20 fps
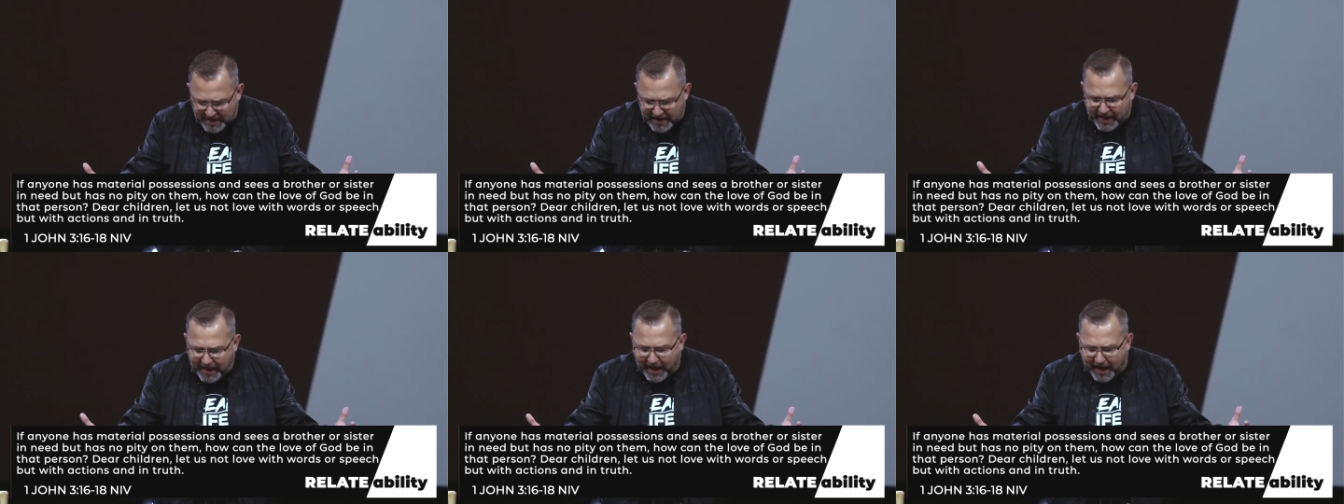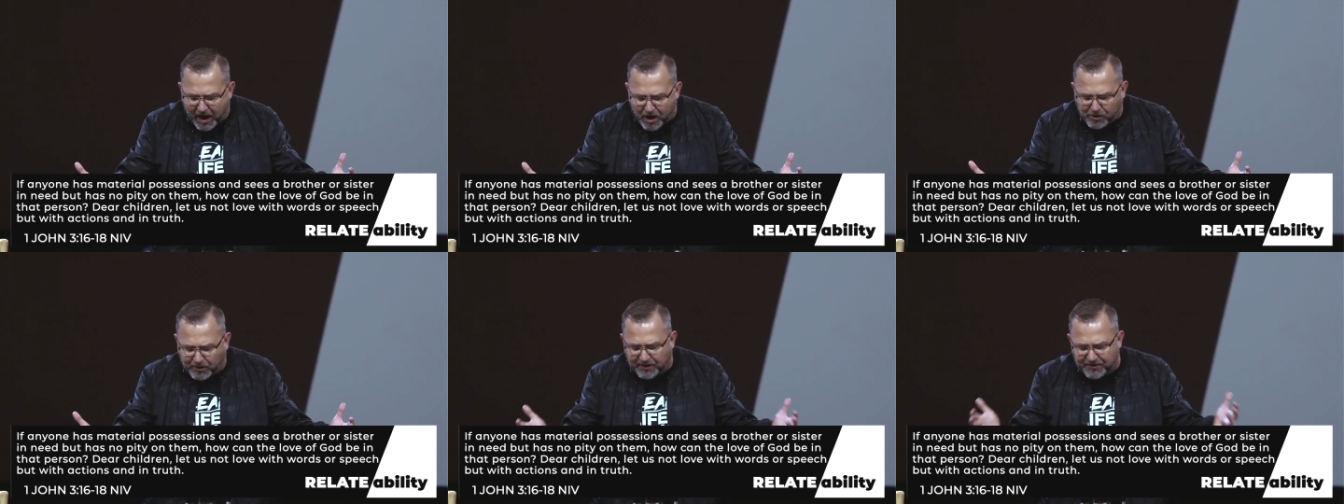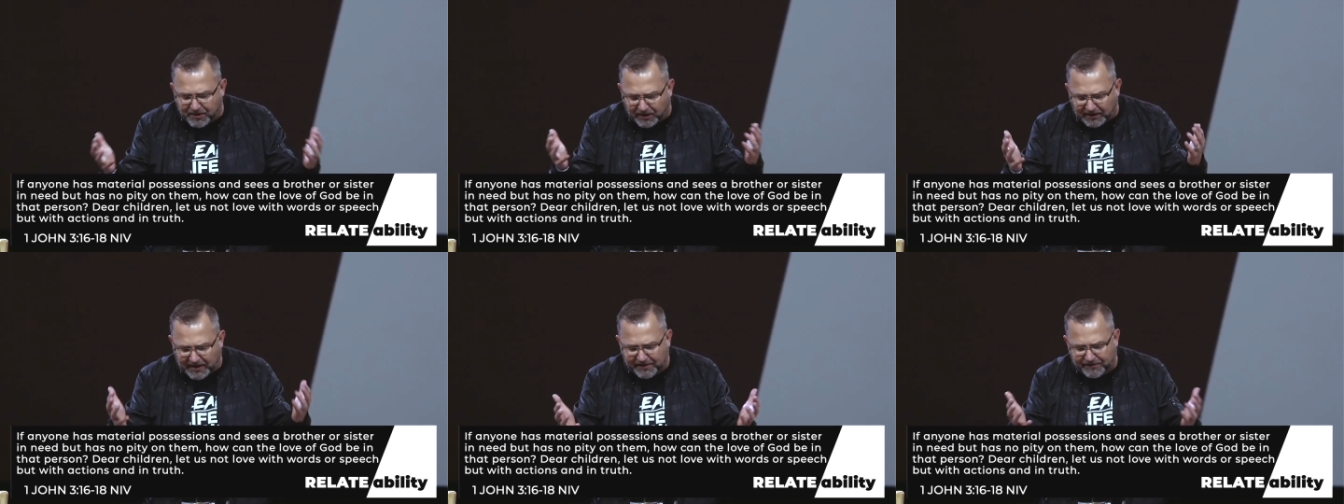how can
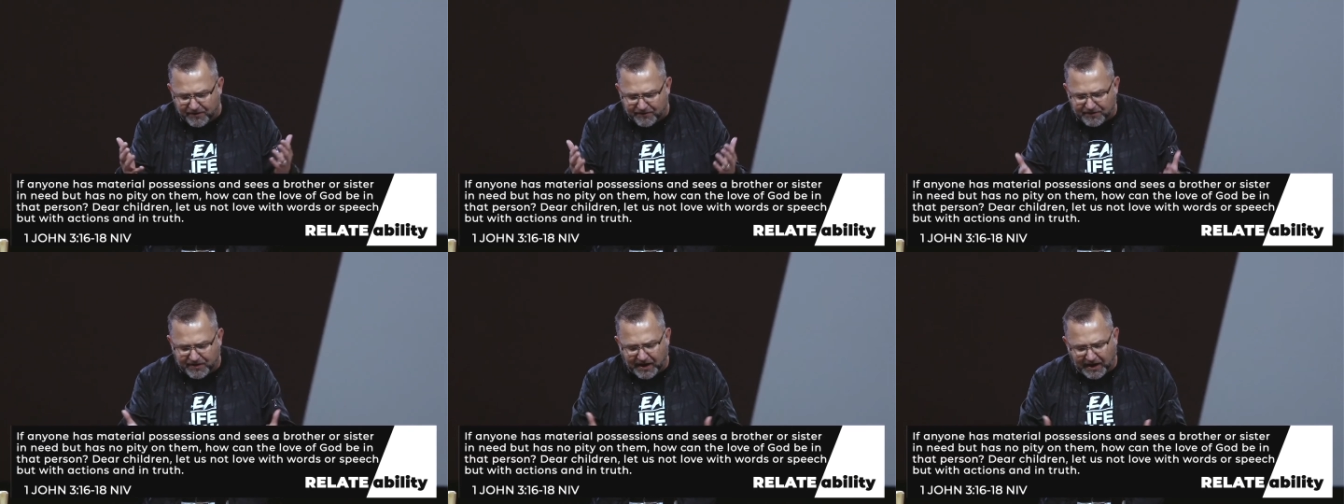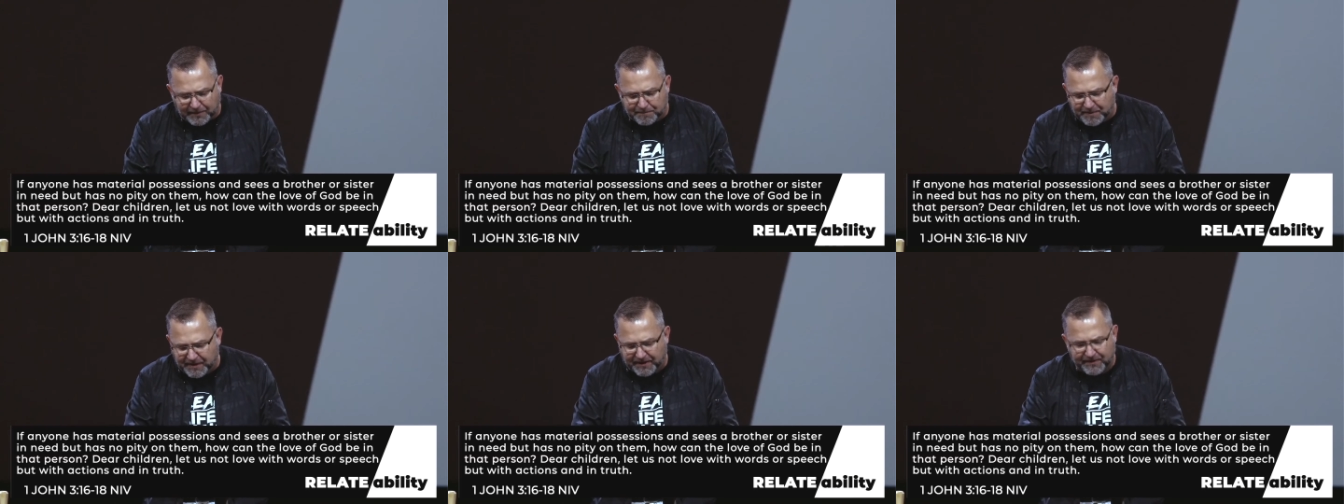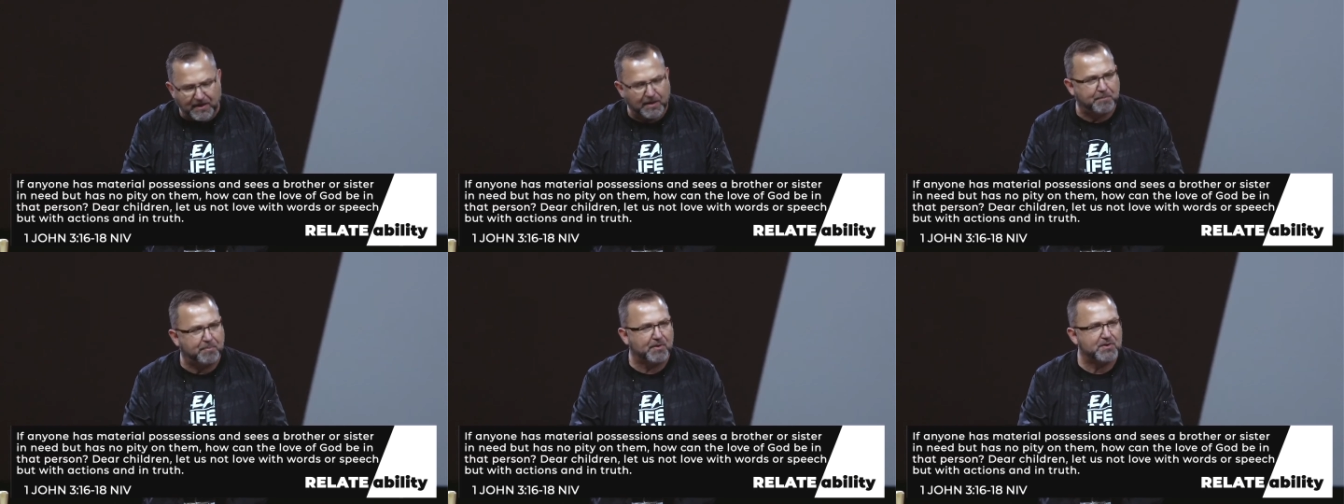the love of God be in
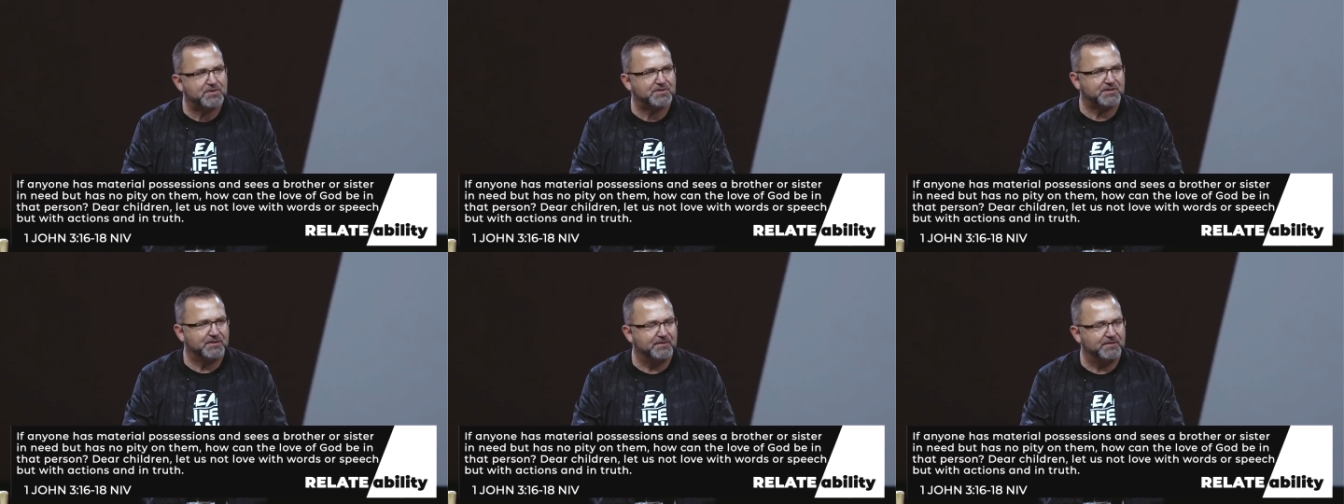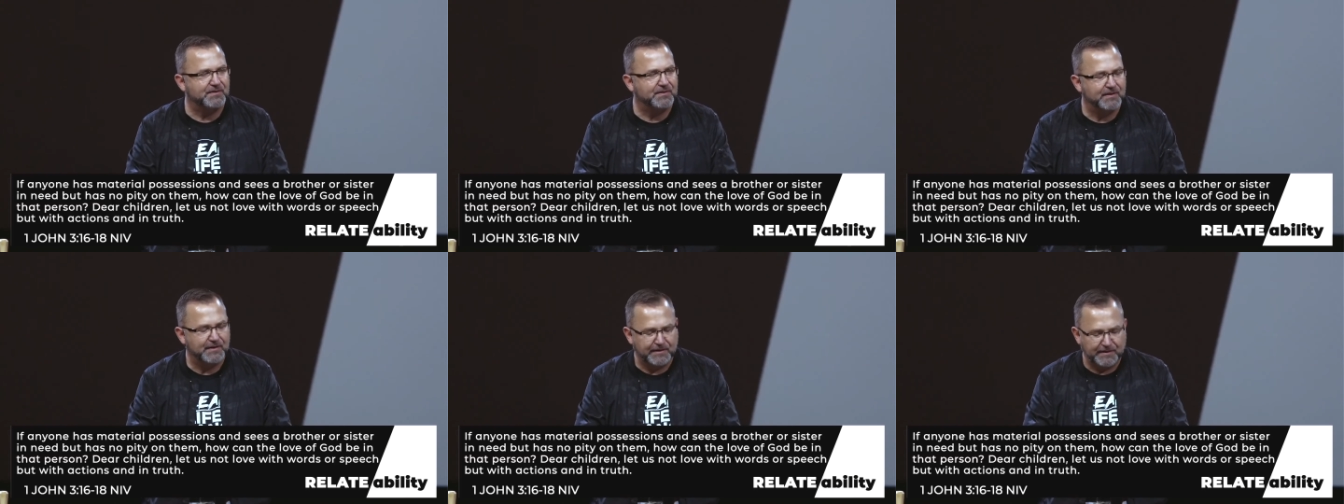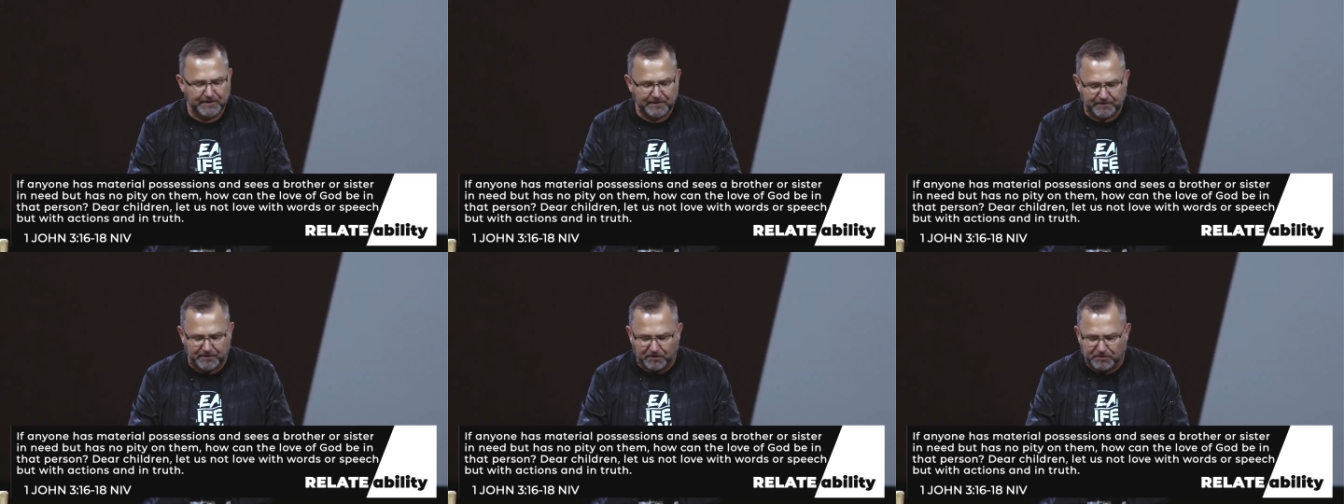that person?
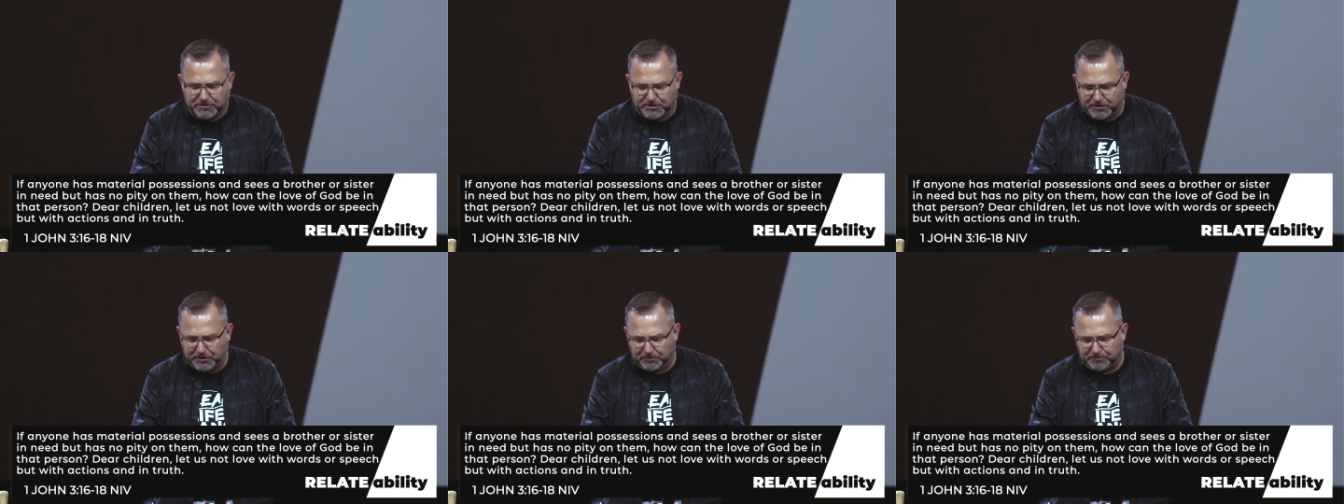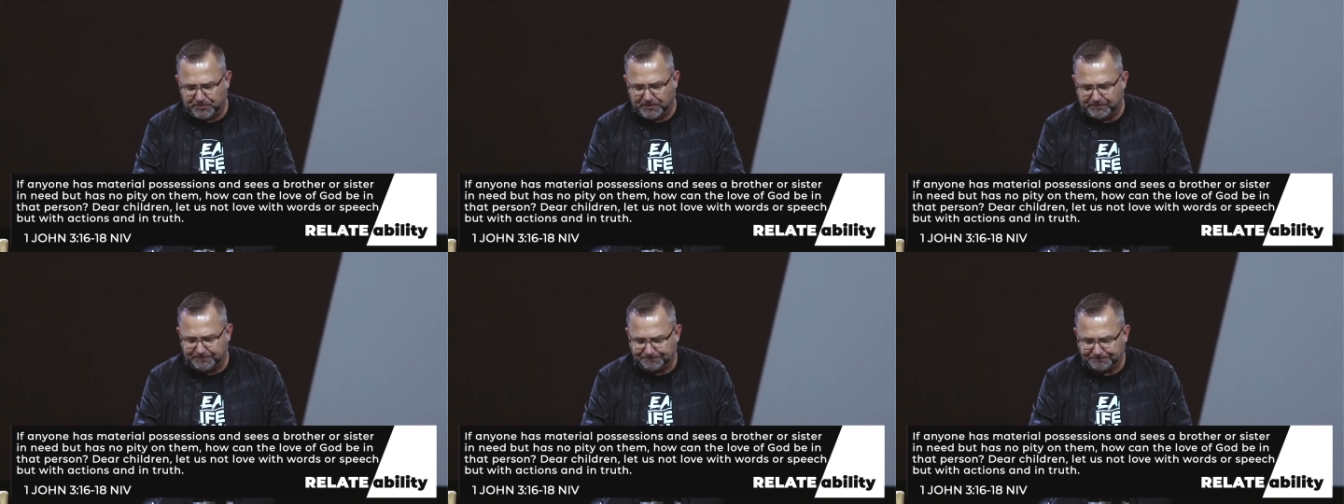Dear children,